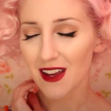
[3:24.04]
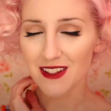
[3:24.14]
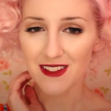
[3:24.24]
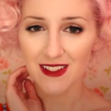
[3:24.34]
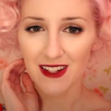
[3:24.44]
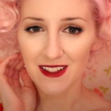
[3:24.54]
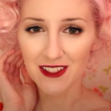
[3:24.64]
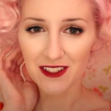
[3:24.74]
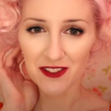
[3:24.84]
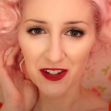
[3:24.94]
I just get a
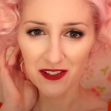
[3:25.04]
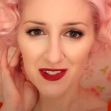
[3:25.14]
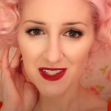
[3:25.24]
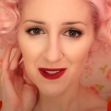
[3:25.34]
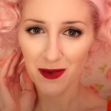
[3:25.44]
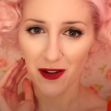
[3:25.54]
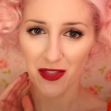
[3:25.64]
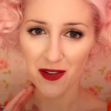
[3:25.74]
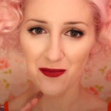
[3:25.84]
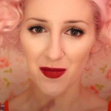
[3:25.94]
little nervous
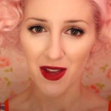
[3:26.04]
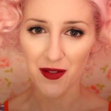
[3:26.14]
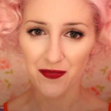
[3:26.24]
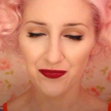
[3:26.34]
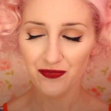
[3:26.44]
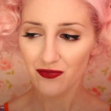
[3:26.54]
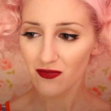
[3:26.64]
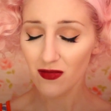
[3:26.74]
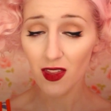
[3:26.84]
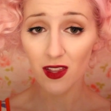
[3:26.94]
about them, but
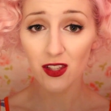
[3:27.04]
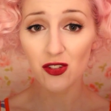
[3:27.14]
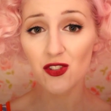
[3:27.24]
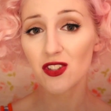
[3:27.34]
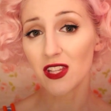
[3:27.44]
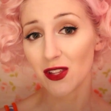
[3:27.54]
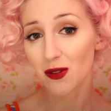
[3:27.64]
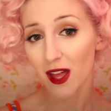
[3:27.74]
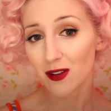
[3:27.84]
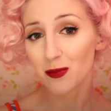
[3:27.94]
usually you
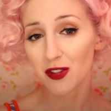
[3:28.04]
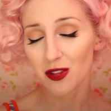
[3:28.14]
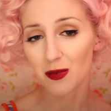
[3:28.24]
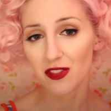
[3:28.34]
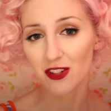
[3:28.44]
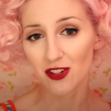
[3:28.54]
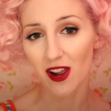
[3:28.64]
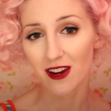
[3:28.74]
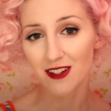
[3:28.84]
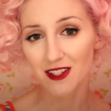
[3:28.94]
can put them in the
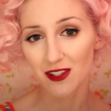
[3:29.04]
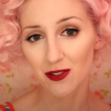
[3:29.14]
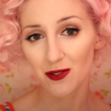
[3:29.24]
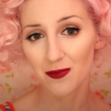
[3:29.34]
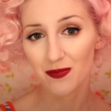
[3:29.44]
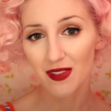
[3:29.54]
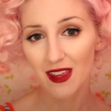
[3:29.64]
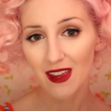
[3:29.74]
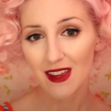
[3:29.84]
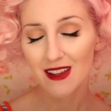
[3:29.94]
dryer too.
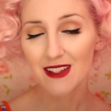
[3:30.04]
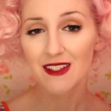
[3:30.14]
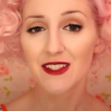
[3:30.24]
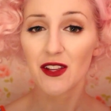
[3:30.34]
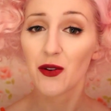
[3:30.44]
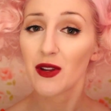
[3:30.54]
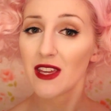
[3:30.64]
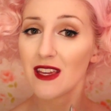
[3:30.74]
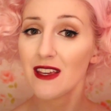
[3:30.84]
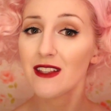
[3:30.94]
So
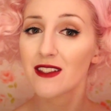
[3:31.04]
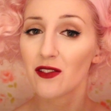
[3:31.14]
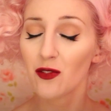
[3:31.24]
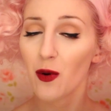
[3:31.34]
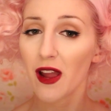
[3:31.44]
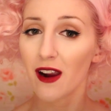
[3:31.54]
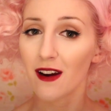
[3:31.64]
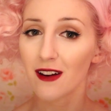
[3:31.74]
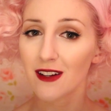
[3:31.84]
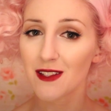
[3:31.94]
ease of
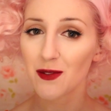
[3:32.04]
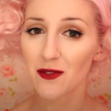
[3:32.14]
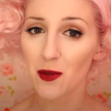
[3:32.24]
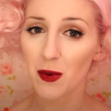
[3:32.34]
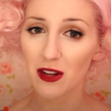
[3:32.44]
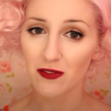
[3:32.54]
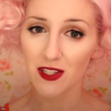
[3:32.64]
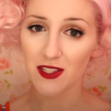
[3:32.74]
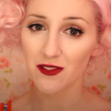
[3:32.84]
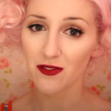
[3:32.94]
wear is one of the
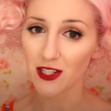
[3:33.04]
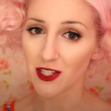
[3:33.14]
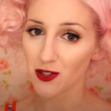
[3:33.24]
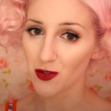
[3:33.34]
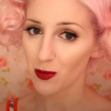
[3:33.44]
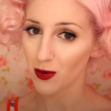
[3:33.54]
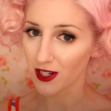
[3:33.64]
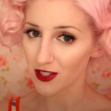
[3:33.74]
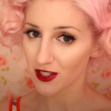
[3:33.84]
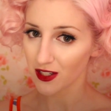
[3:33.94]
benefits of vintage
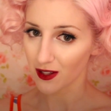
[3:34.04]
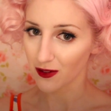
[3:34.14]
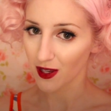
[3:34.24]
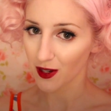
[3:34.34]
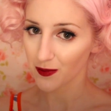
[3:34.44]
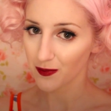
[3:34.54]
reproduction clothing.